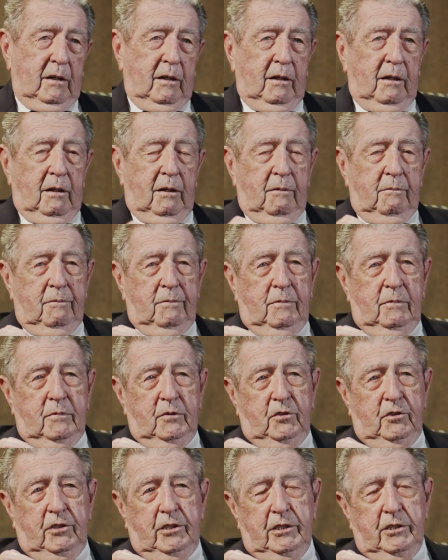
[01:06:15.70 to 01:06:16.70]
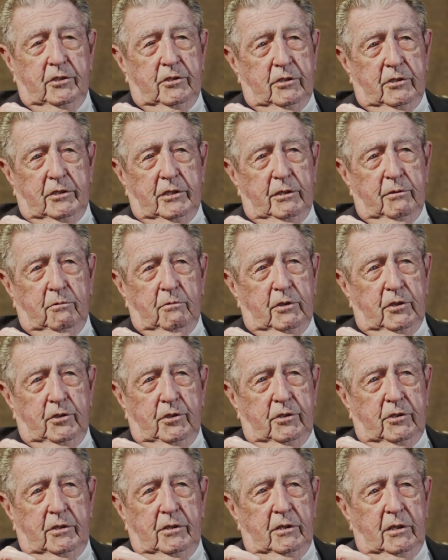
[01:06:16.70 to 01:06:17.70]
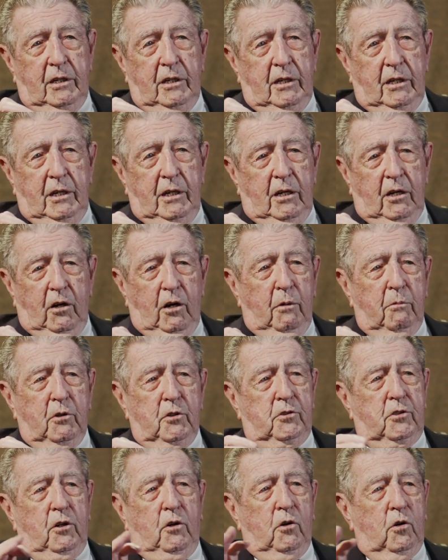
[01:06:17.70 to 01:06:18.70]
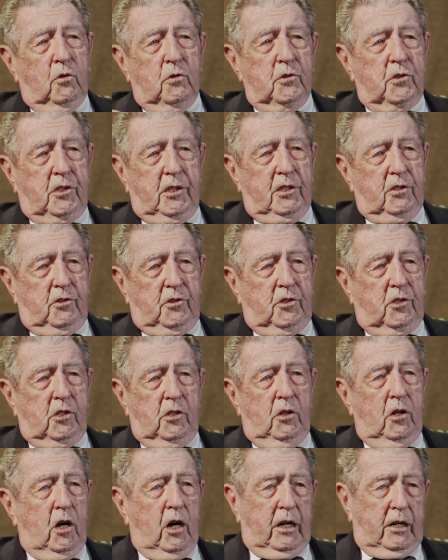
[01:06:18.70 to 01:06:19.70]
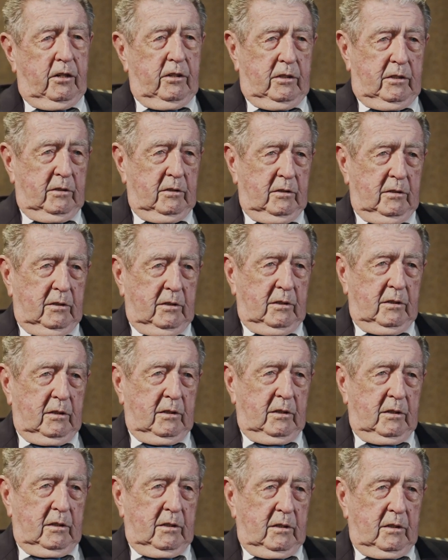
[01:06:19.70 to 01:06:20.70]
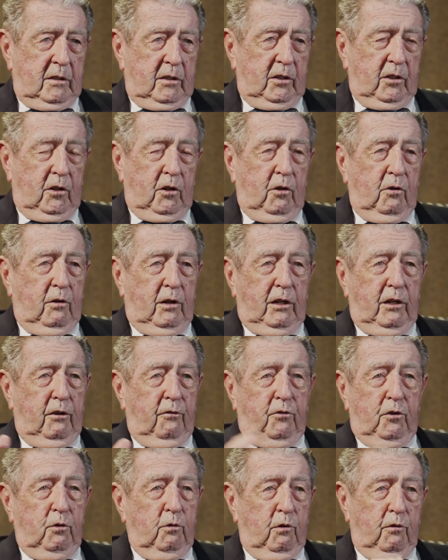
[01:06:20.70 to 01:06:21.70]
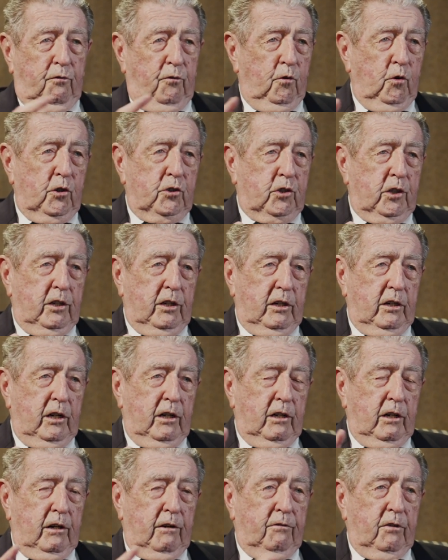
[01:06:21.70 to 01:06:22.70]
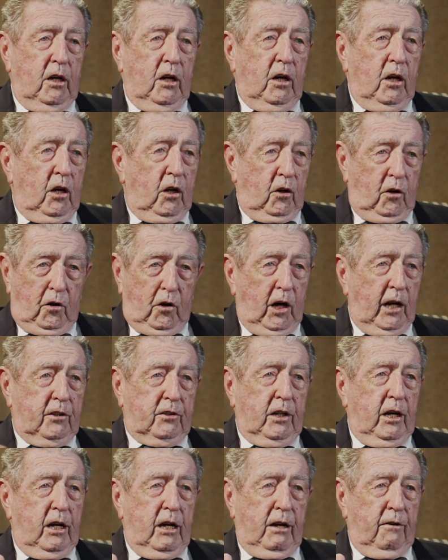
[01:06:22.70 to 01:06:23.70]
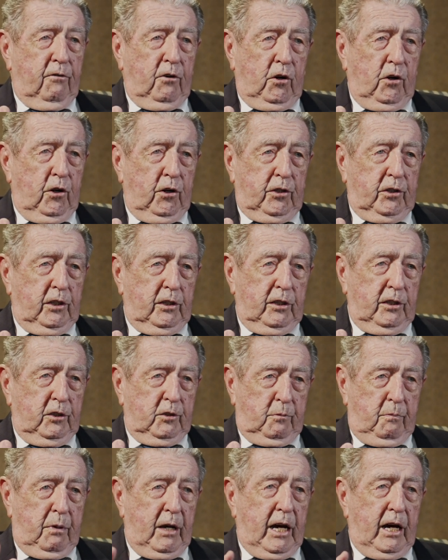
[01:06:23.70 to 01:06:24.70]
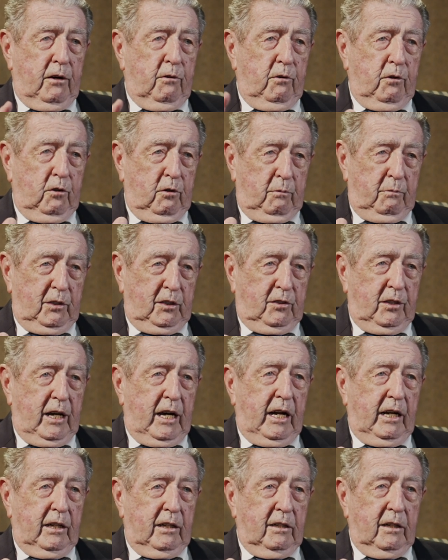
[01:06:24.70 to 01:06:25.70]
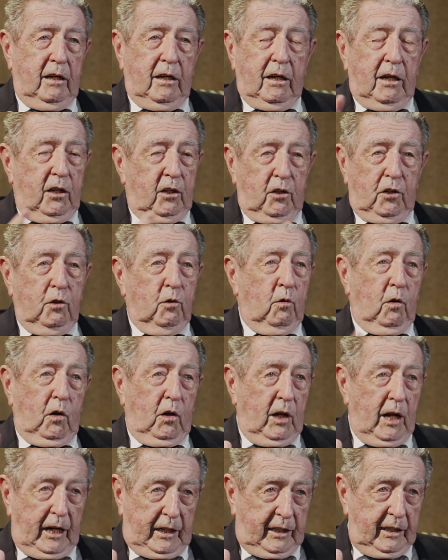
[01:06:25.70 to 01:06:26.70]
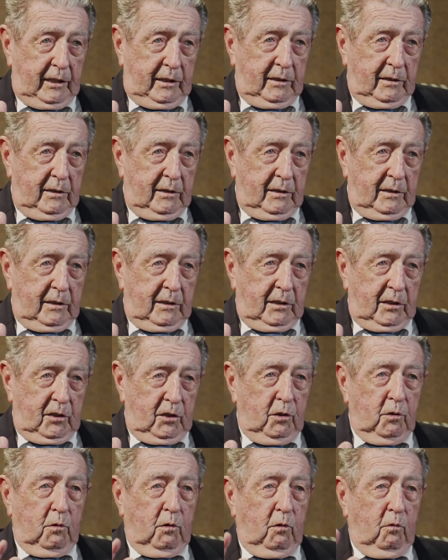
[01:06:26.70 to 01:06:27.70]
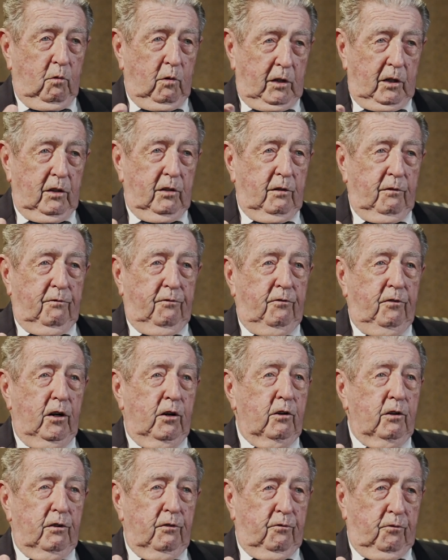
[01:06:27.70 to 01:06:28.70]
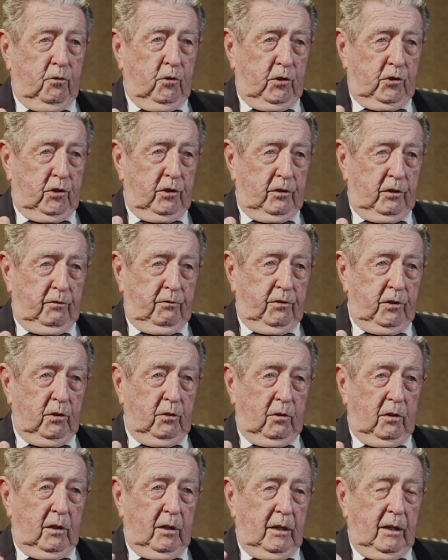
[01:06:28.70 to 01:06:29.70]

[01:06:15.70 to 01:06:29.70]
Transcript: Um, Jesus, it was almost a wholesale slaughter. You know, and if you were fortunate enough not to have a Hercules battery or battalion, you were lucky. You were one of the very fortunate few.